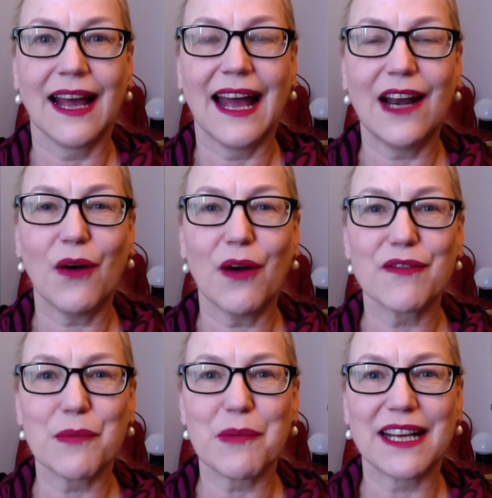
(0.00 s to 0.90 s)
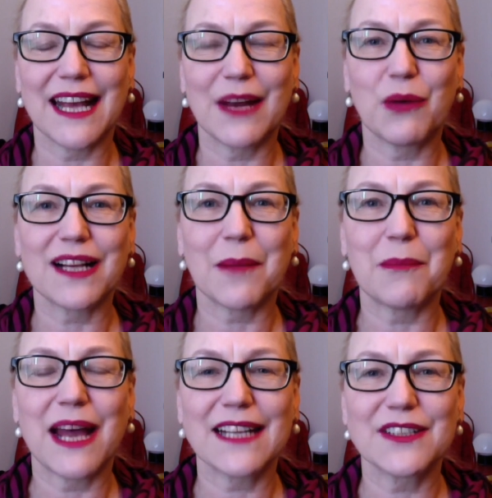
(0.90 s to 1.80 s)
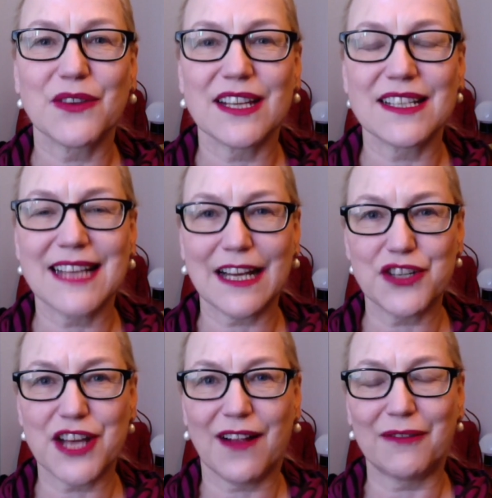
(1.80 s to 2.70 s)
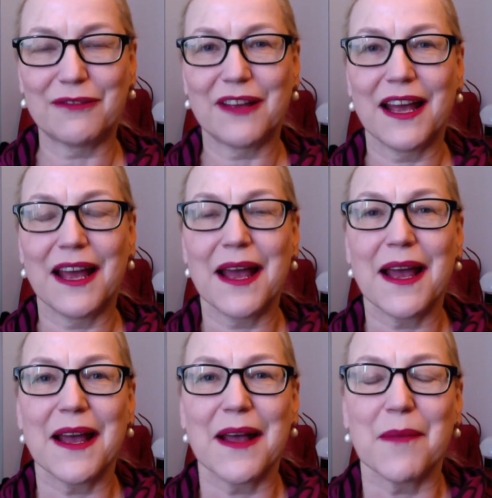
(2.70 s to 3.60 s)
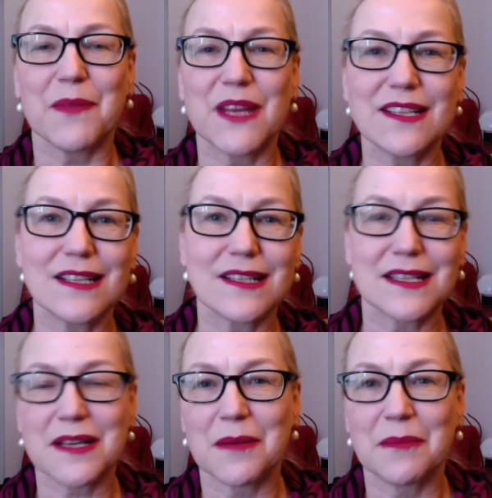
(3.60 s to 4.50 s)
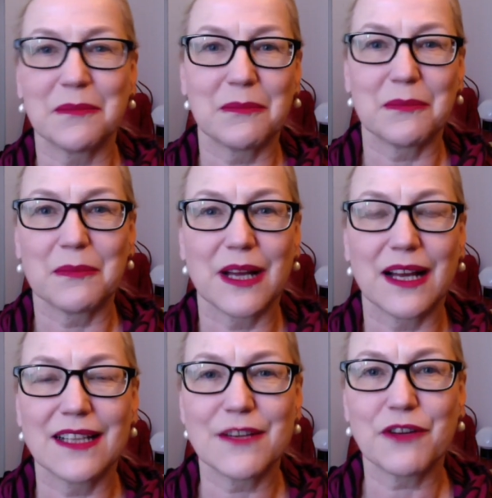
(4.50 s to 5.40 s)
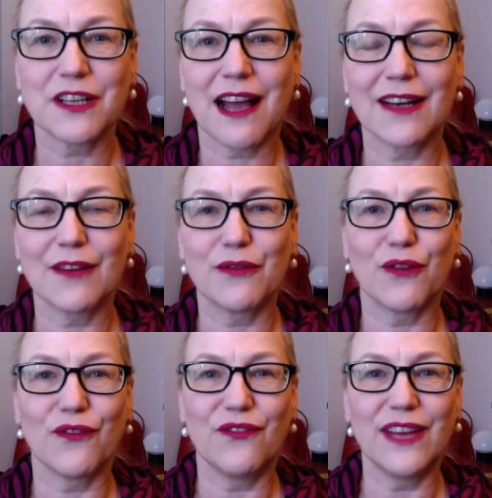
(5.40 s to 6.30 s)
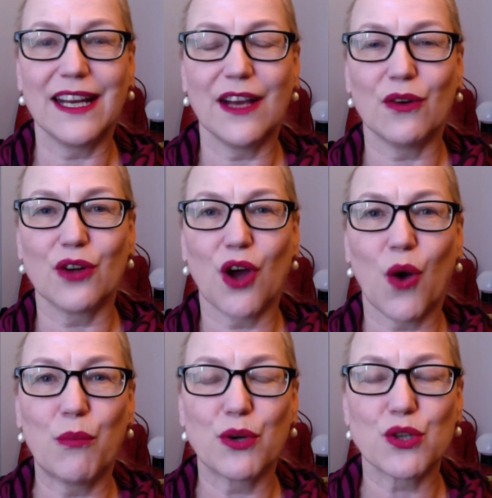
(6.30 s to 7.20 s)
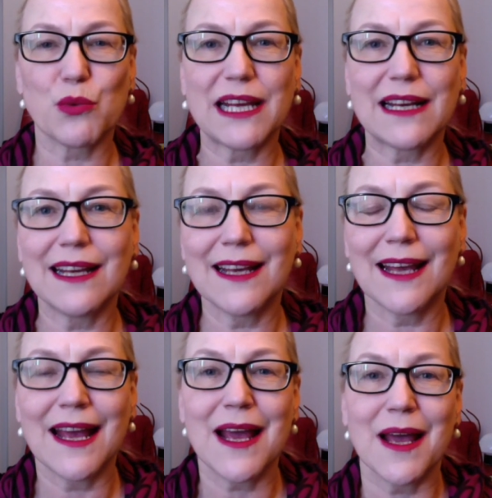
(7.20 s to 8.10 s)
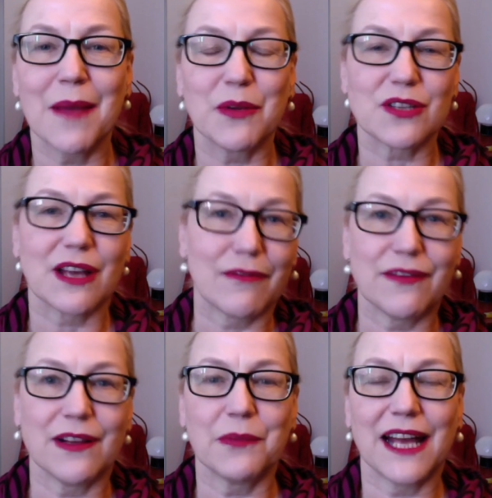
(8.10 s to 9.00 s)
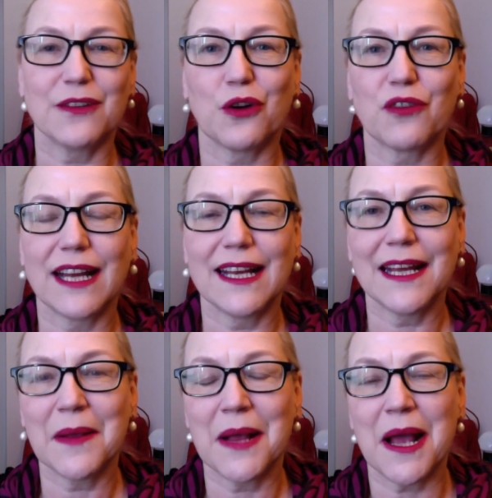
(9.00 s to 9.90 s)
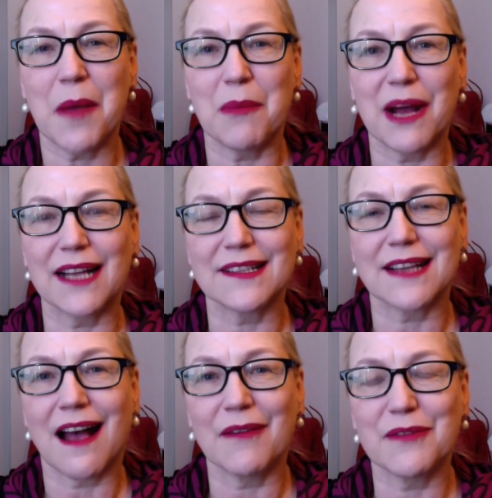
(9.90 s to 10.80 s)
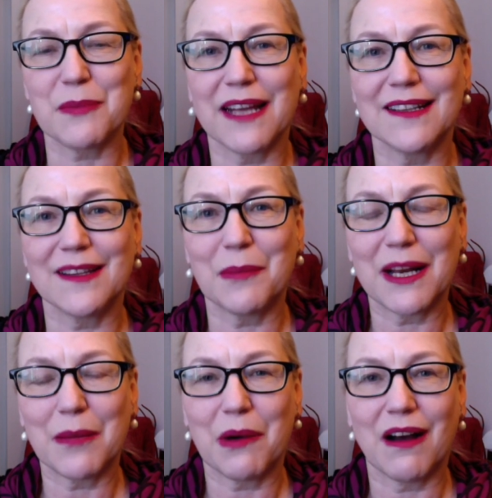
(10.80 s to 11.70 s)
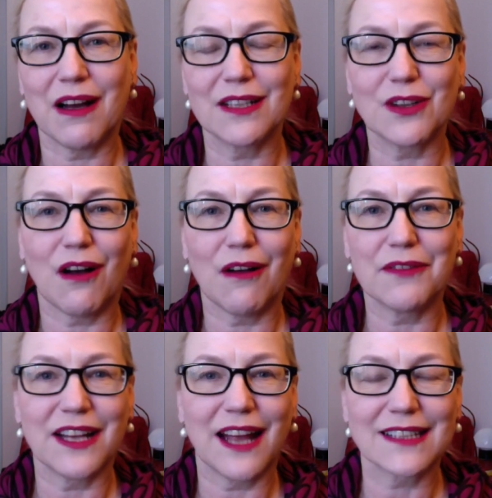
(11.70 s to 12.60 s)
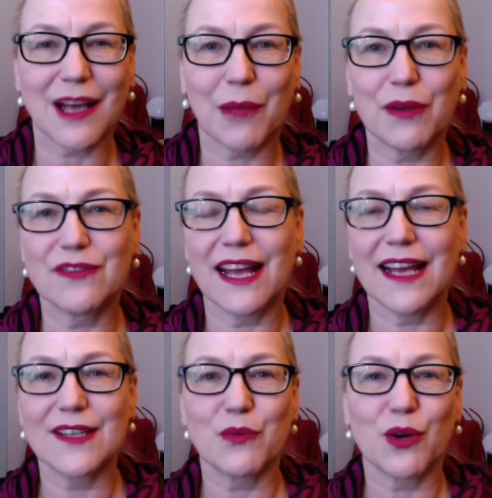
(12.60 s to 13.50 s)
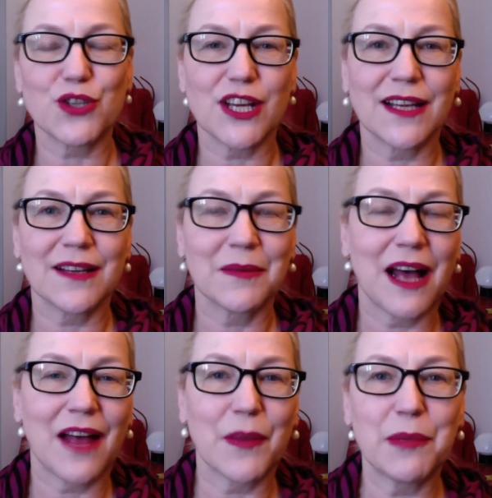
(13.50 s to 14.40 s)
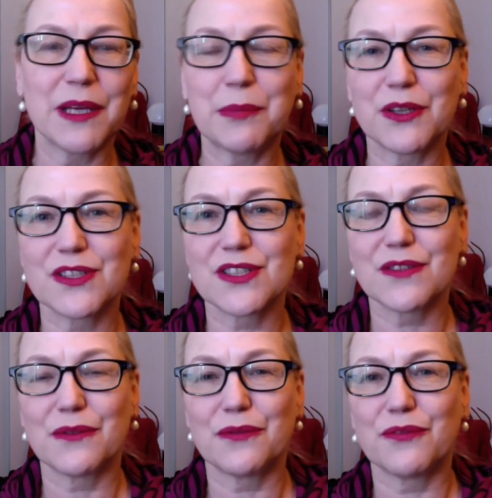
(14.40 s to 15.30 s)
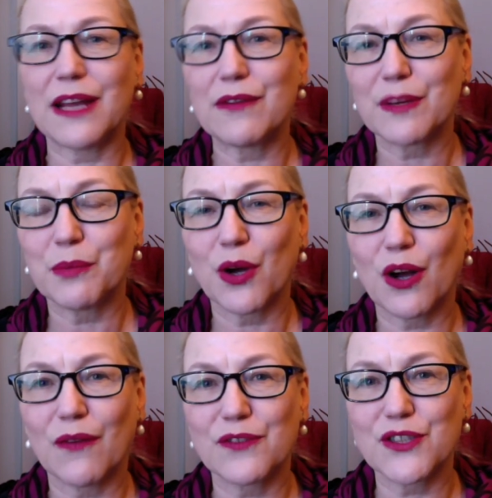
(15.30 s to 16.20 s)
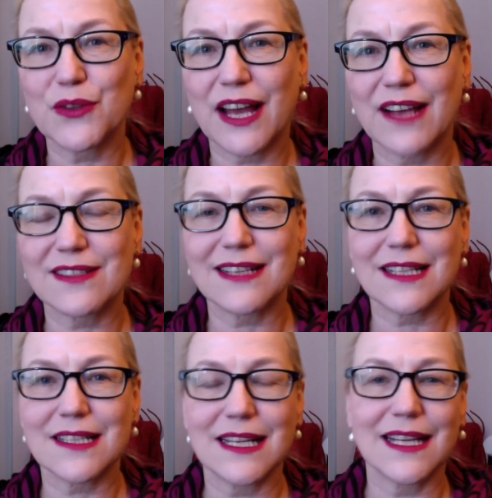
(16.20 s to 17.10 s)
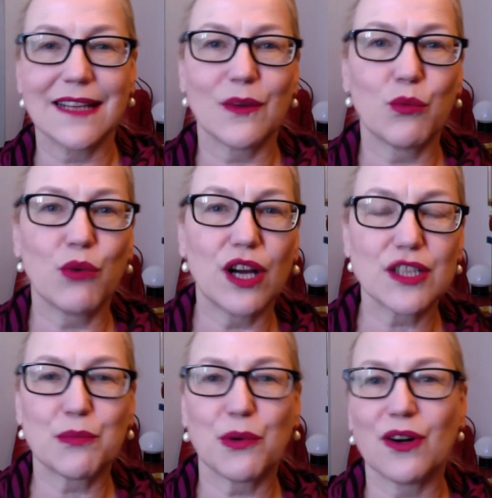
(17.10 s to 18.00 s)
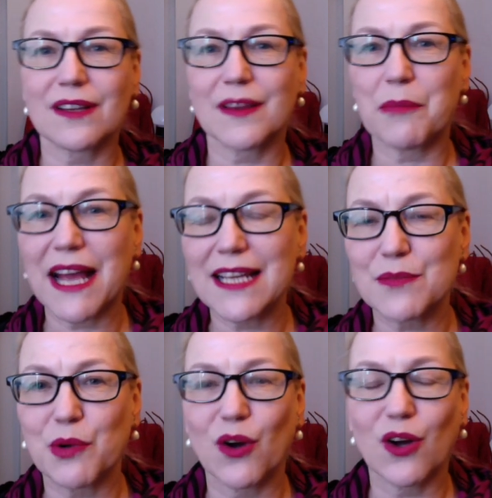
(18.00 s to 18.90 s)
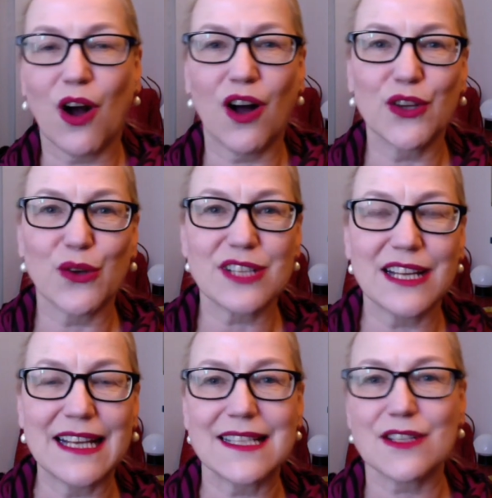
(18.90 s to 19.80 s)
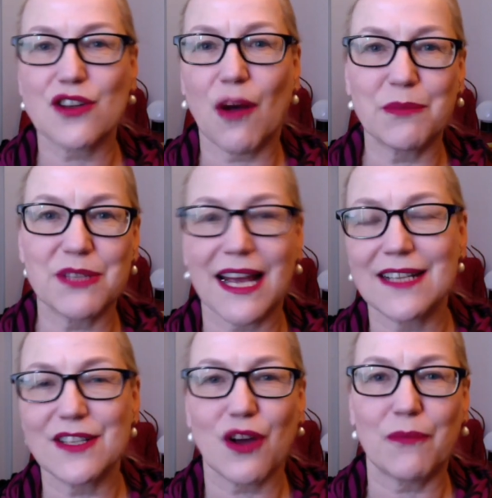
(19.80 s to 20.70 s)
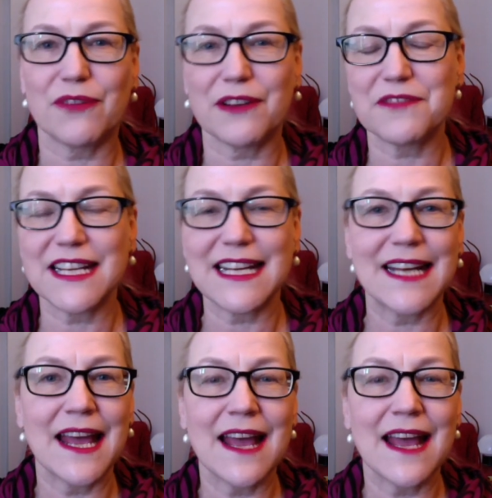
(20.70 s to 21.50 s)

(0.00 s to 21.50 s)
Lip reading: Hello, everybody, and welcome back to the second shelf. This is a different kind of video, now Books Weekly, because I've filmed that already. But I've spent the better part of the last couple of days watching other people's favorite book of 2016, the worst book, the best book, all those lists, top 10, top 15.